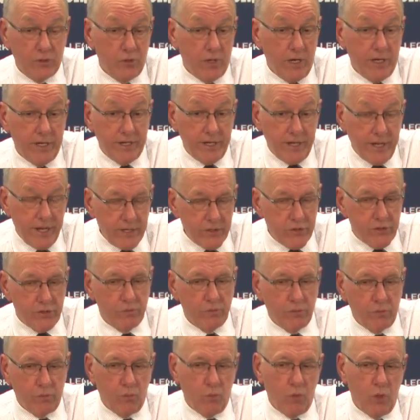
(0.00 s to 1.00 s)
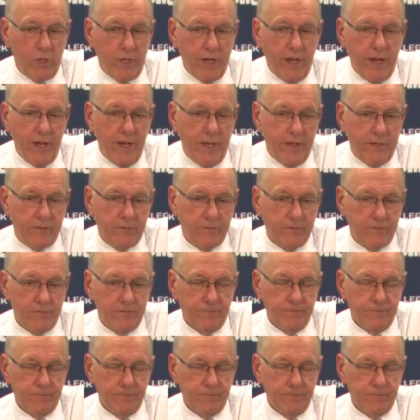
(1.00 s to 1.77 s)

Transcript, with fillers: tried to catch it with one hand,